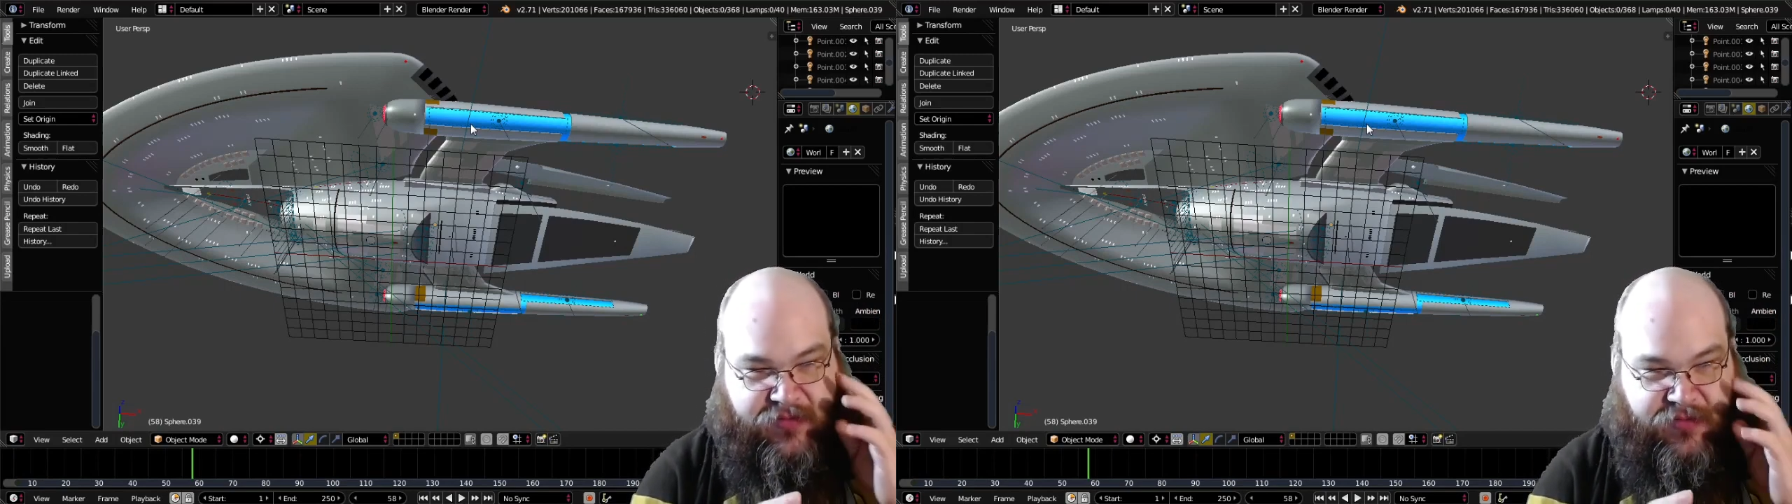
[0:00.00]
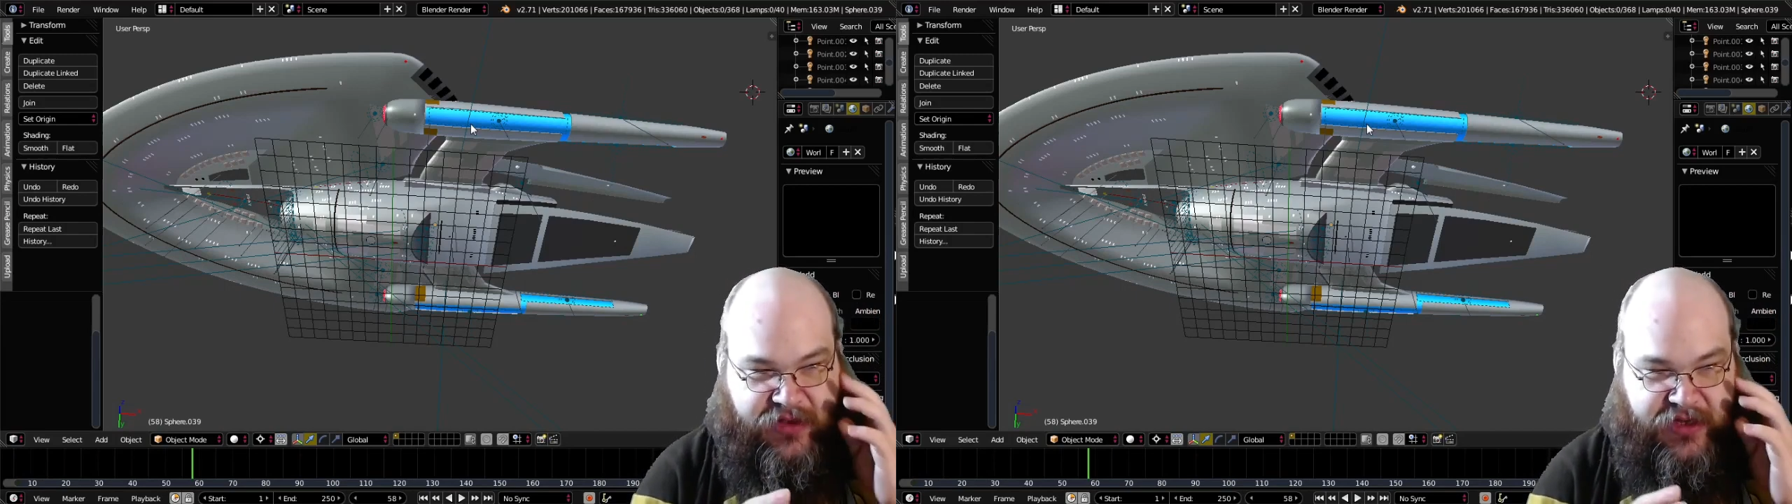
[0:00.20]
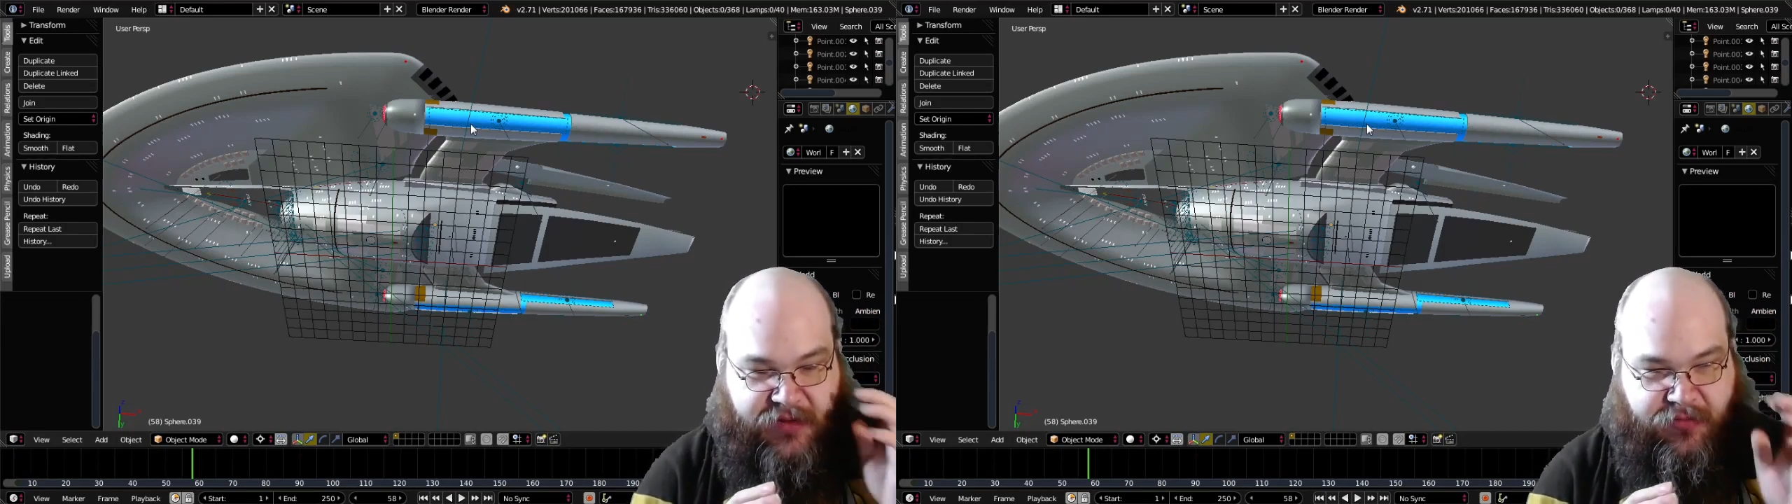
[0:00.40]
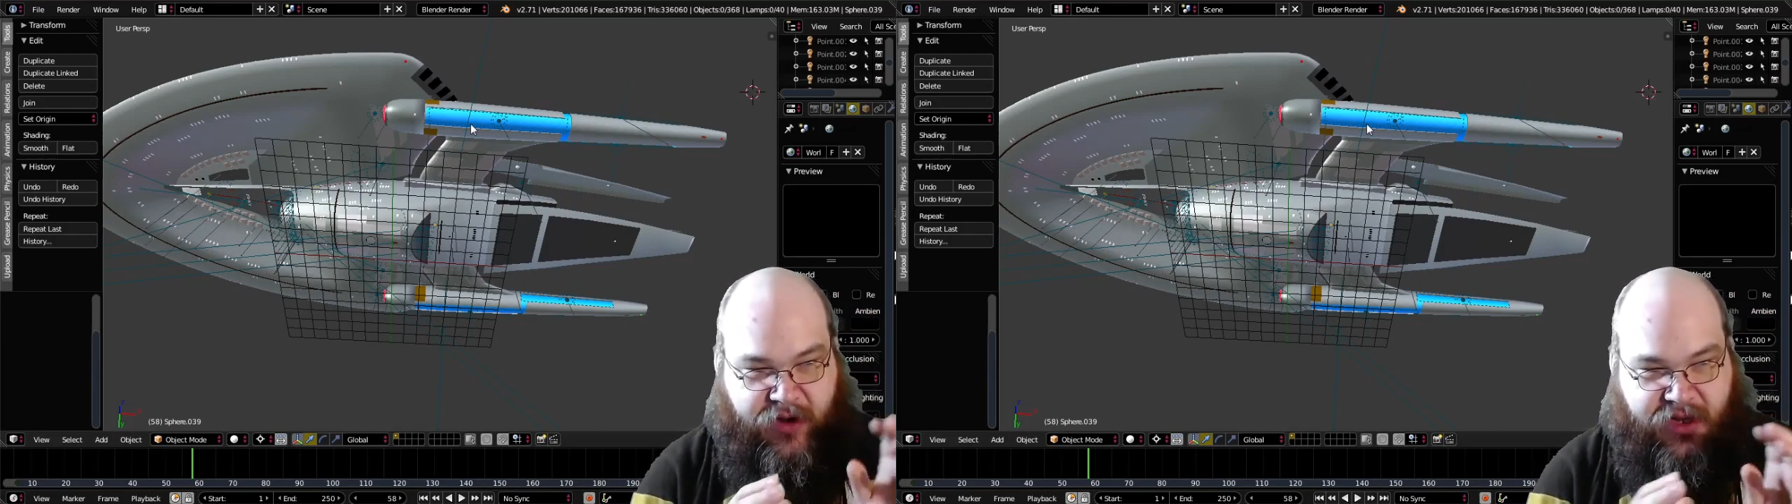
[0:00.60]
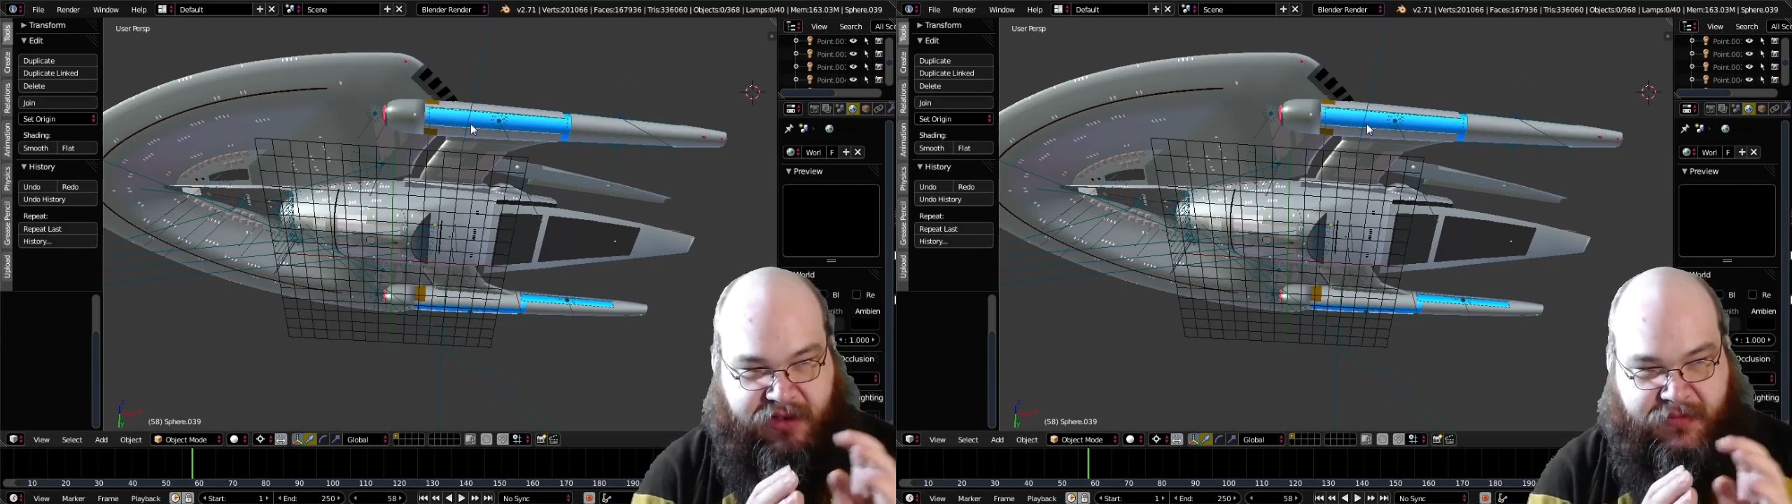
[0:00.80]
but then I
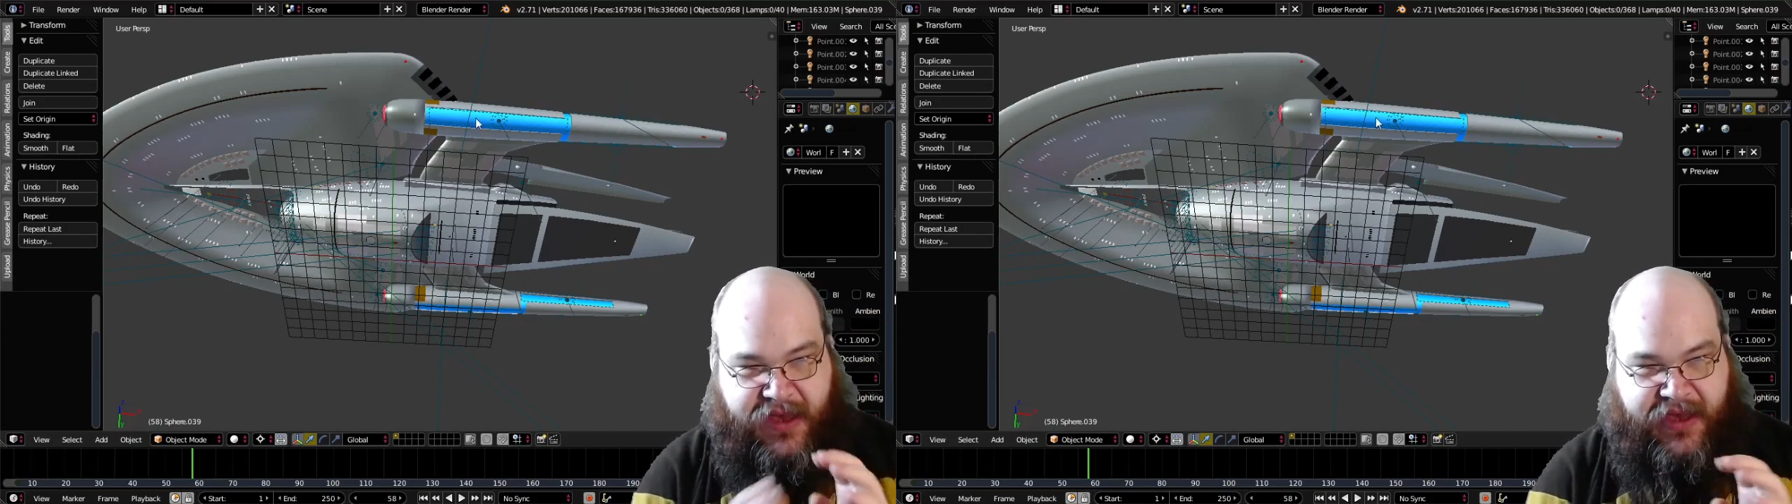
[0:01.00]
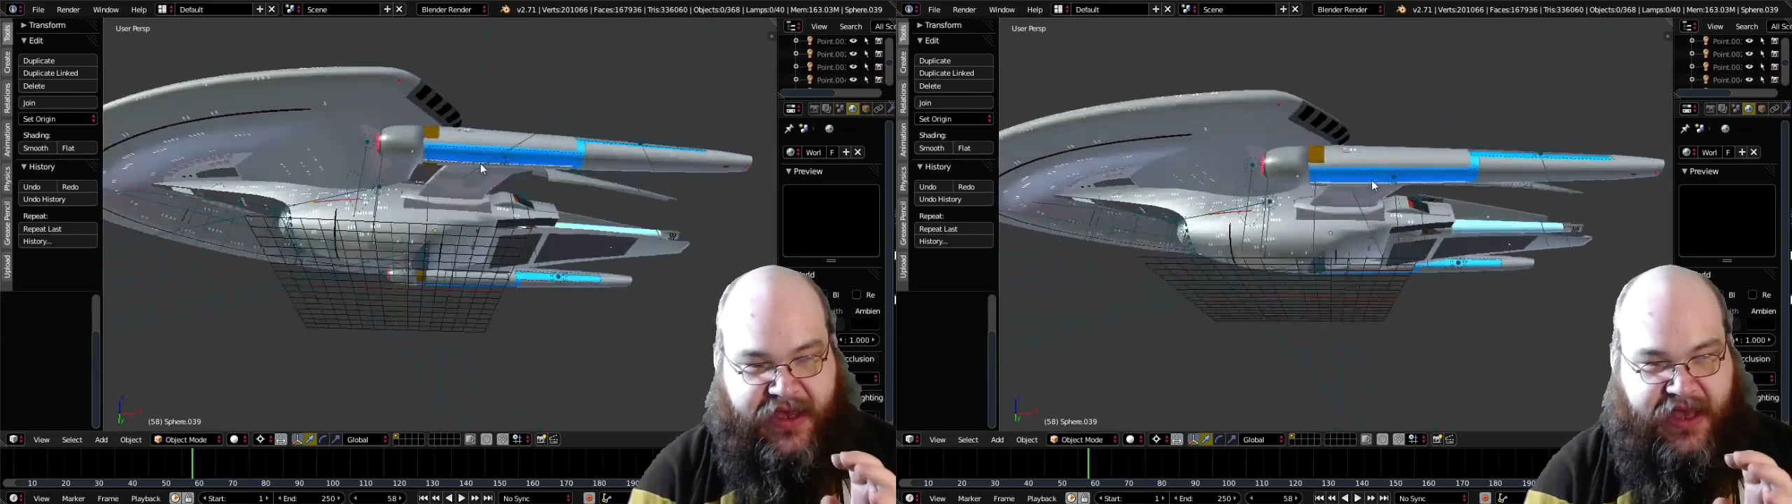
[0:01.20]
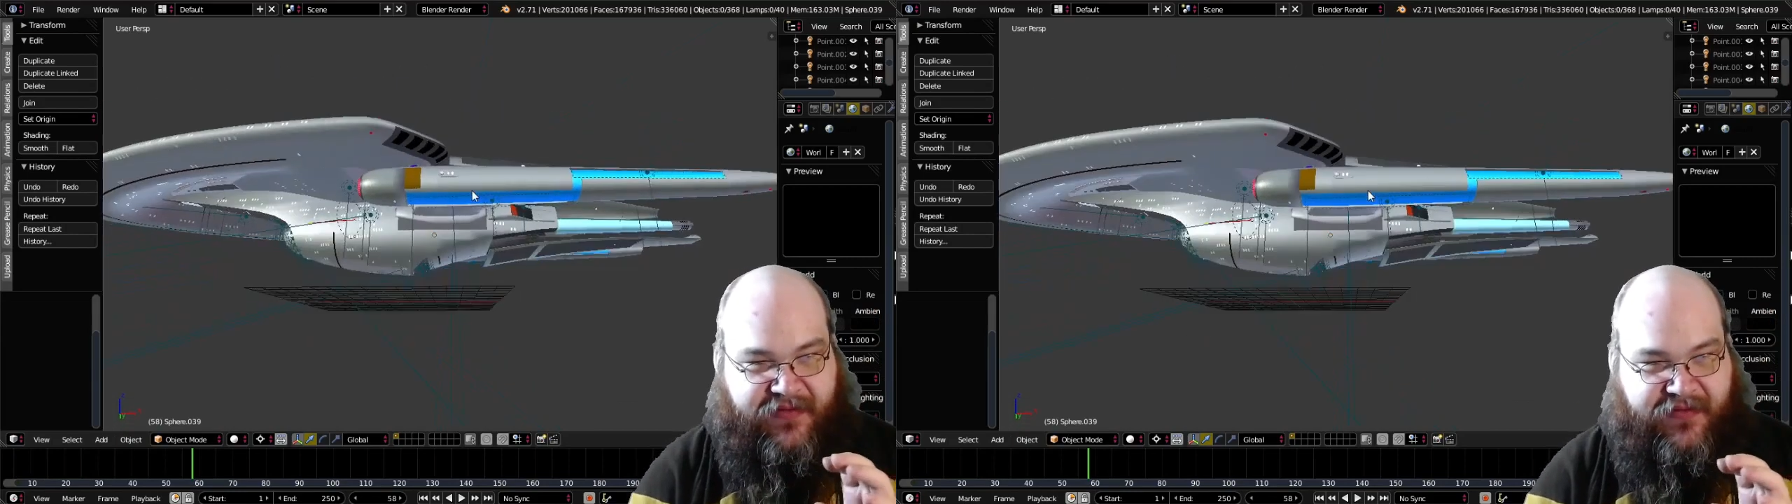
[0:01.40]
brought the back half